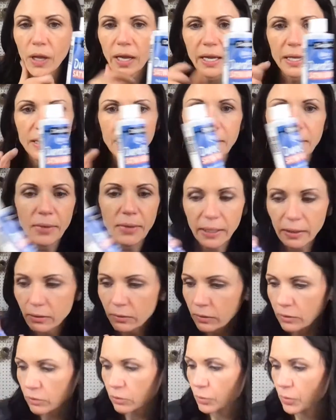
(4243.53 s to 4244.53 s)
And they make a
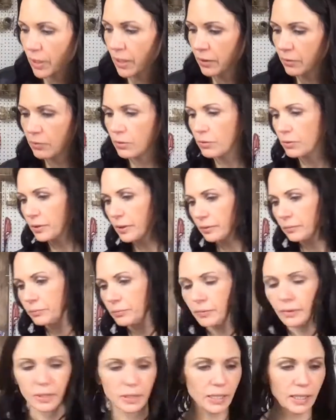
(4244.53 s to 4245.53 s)
little bottle. Hold
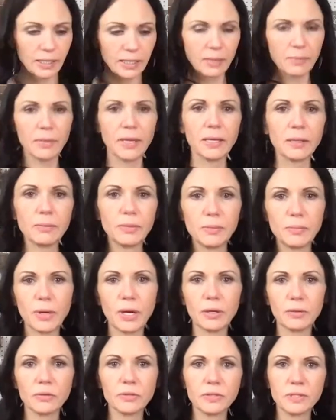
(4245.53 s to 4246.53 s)
on. Like they make them in
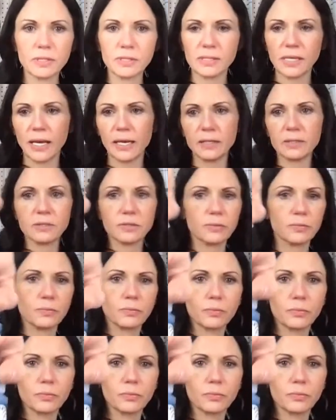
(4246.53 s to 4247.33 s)
bottles this size.